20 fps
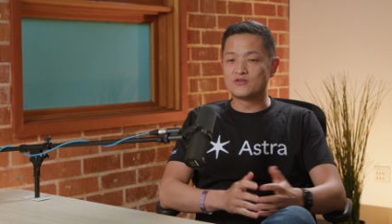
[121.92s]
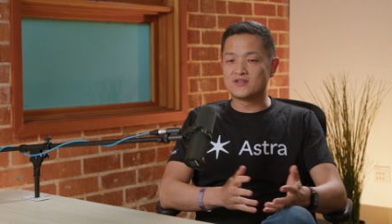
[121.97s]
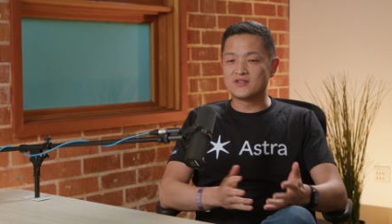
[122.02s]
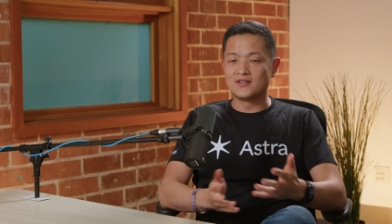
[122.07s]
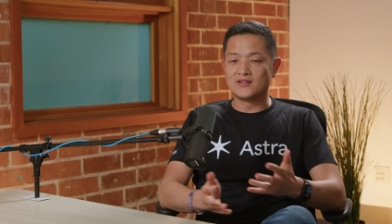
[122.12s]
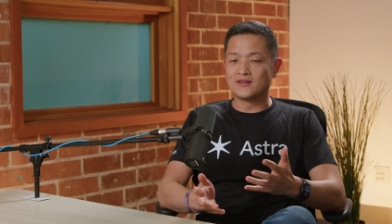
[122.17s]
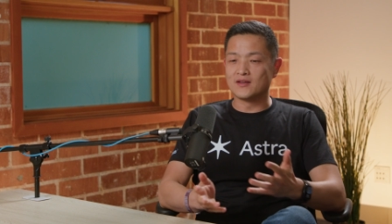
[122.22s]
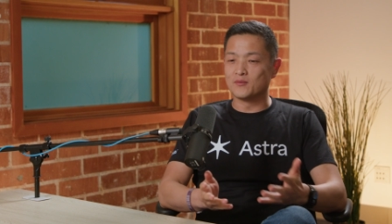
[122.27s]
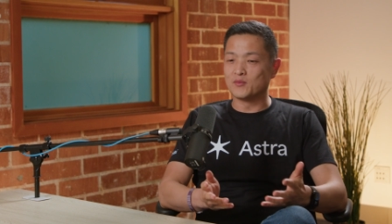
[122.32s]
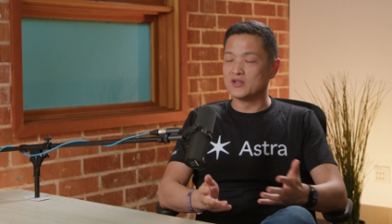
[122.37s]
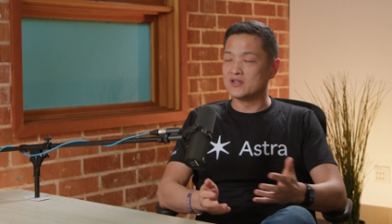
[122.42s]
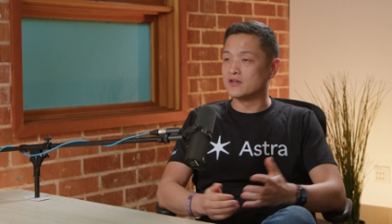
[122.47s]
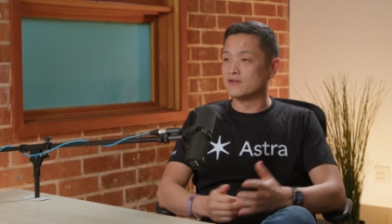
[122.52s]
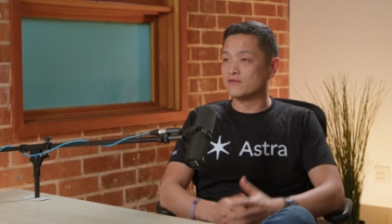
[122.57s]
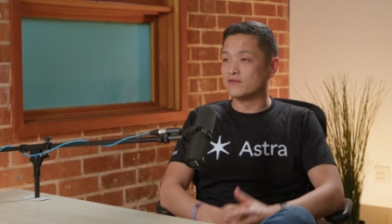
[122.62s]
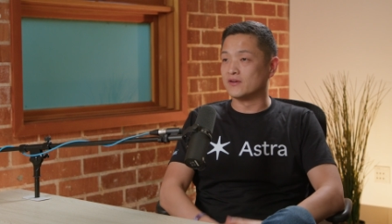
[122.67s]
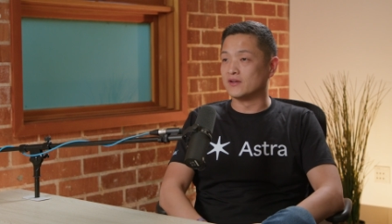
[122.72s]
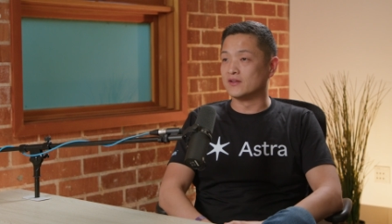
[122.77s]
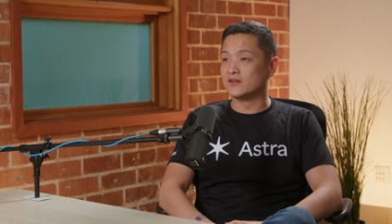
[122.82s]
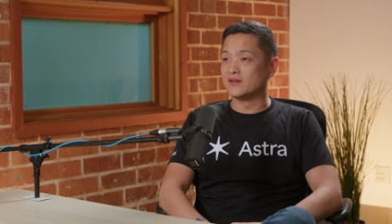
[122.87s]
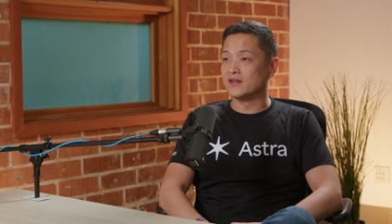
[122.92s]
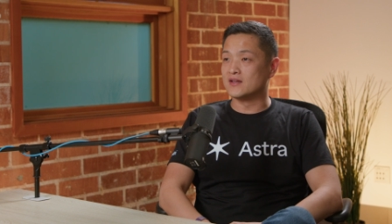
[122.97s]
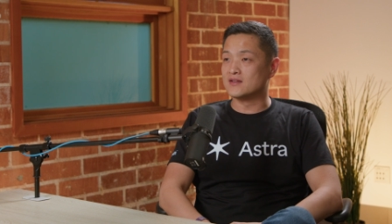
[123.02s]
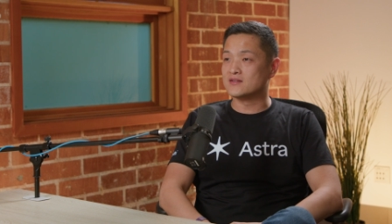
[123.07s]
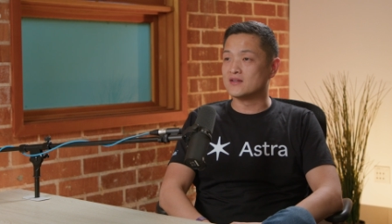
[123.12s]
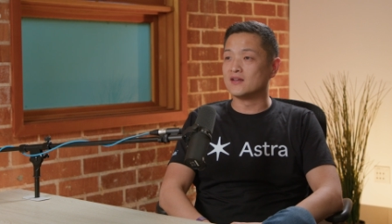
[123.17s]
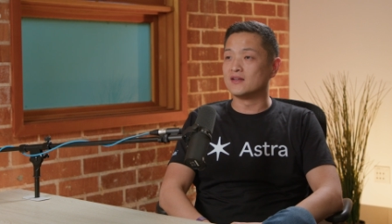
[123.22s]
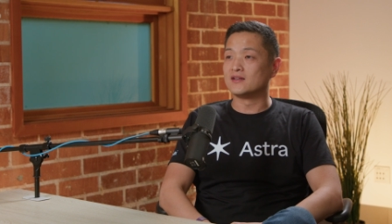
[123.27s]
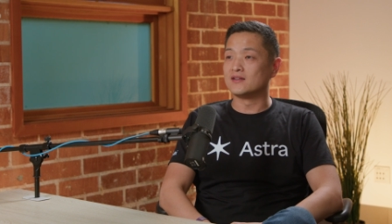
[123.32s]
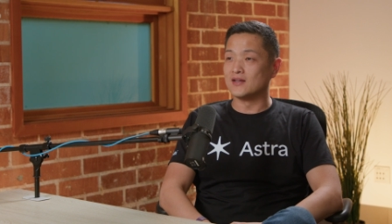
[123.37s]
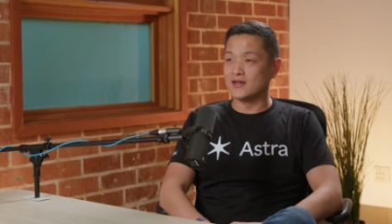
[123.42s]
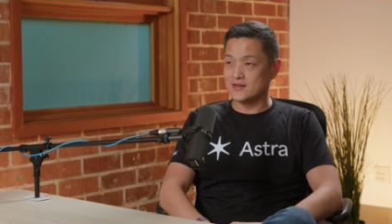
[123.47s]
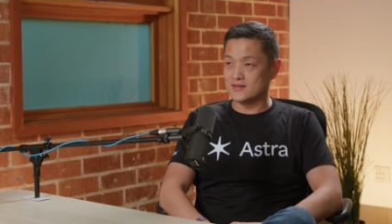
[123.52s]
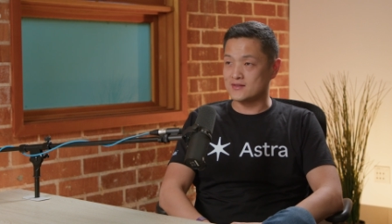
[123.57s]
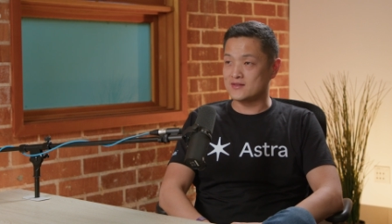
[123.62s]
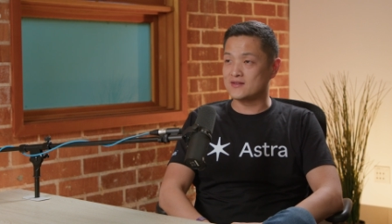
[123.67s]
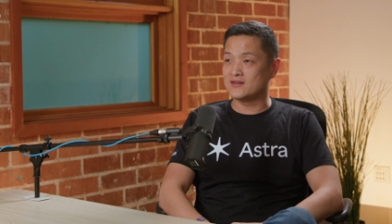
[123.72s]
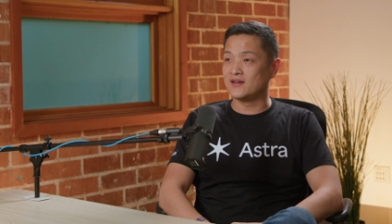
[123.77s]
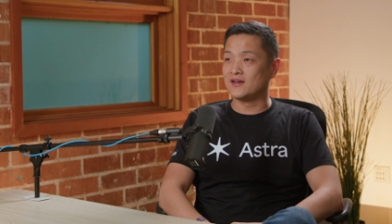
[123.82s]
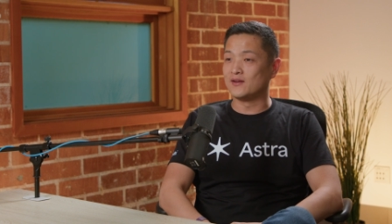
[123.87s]
see them a different? They say
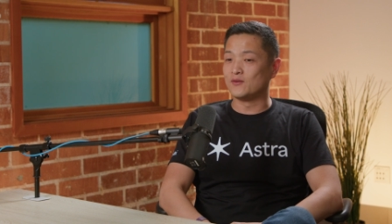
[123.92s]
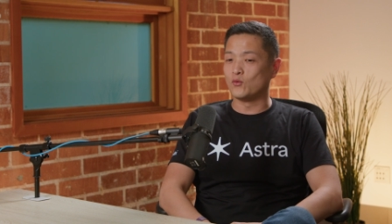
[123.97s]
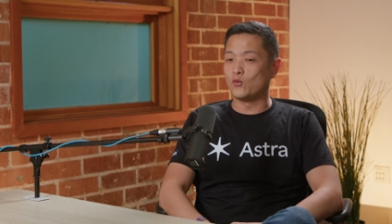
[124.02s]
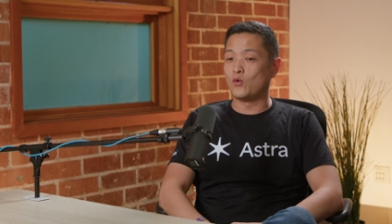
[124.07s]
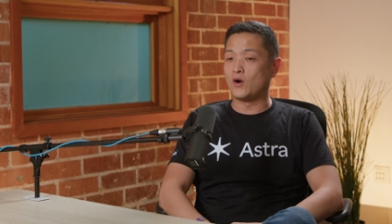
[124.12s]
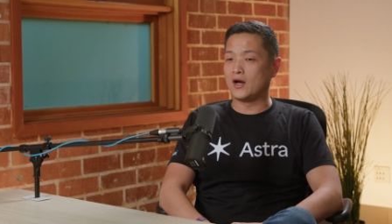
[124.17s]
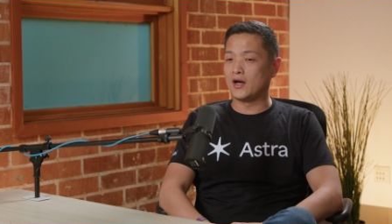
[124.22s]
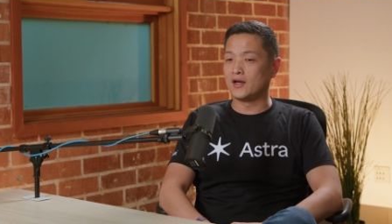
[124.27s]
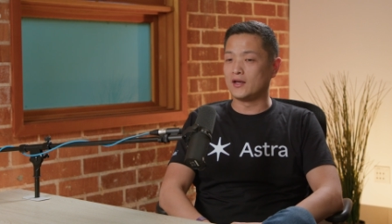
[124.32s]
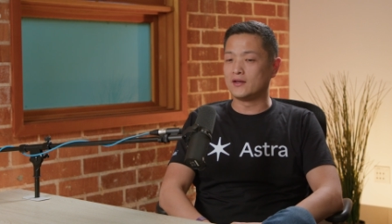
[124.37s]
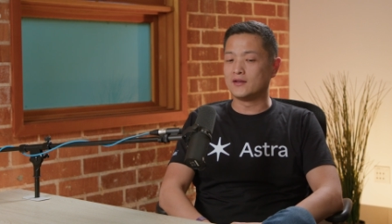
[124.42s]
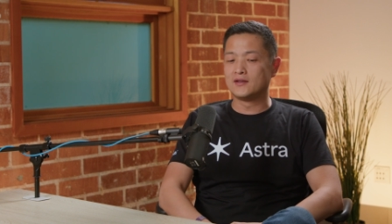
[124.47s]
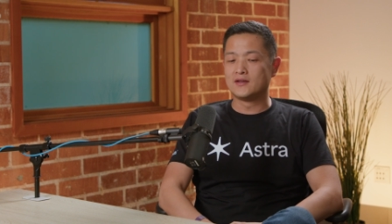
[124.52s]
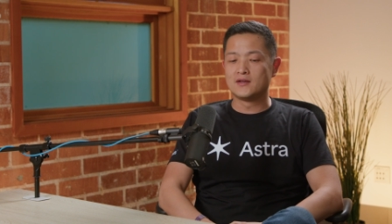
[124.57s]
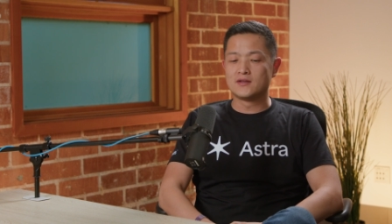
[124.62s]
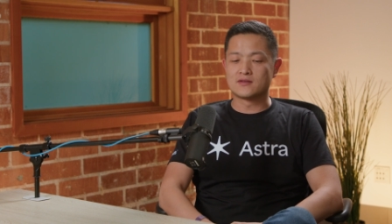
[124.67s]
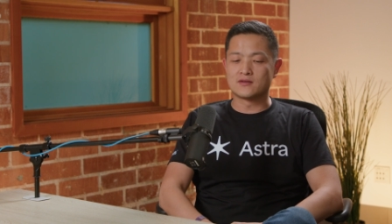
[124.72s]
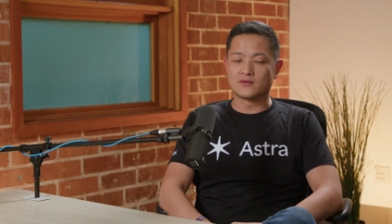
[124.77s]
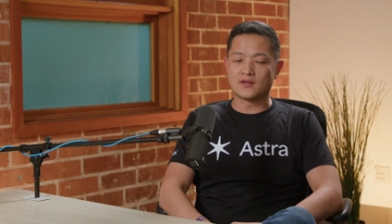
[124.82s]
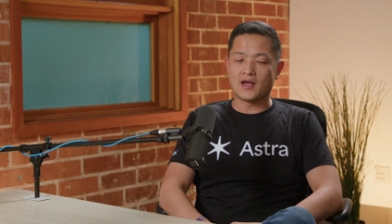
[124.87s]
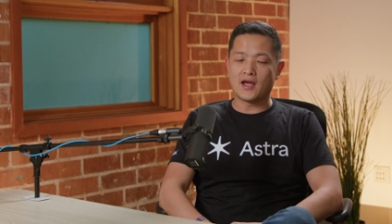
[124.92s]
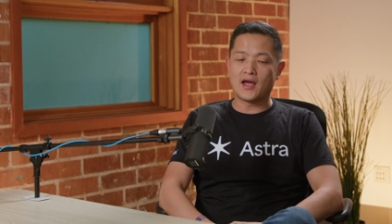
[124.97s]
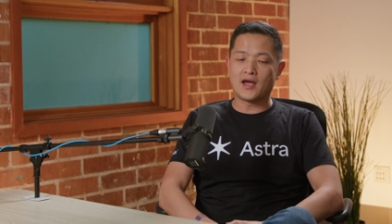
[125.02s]
yes, and why? So the